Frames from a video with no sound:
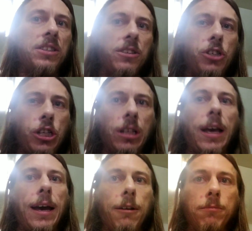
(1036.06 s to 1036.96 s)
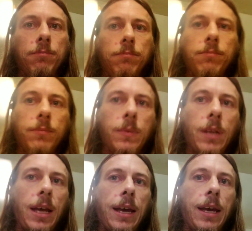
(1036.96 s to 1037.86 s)
and chill out.
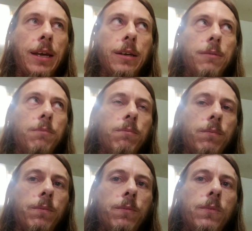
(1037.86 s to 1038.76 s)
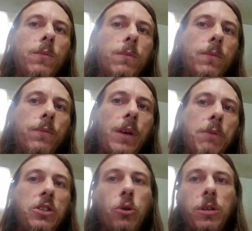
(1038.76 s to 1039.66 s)
And then we
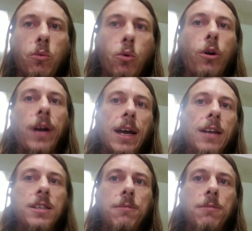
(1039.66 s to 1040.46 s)
took the water out,